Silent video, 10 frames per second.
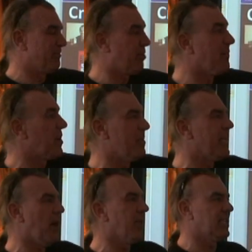Provident had
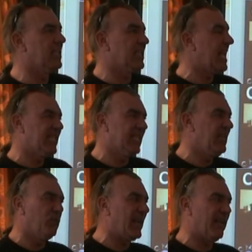been going since
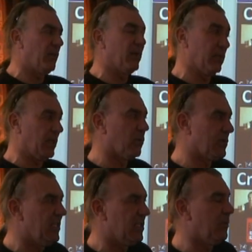18 whenever, which I
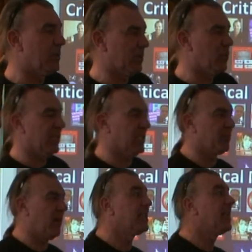looked into, which was quite
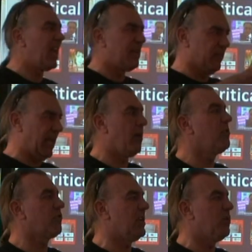surprising. And they
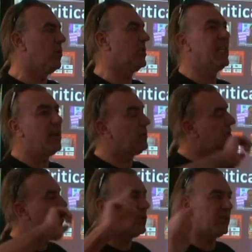own Greenwoods and they own
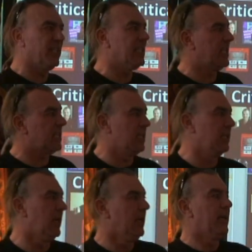lots of these
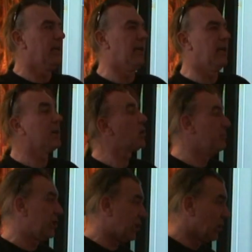little
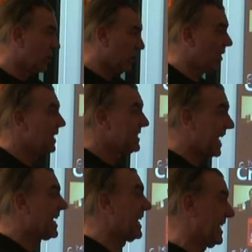come-to-your-door
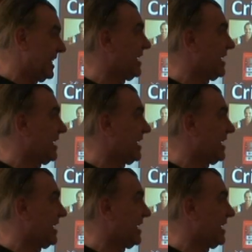debt collector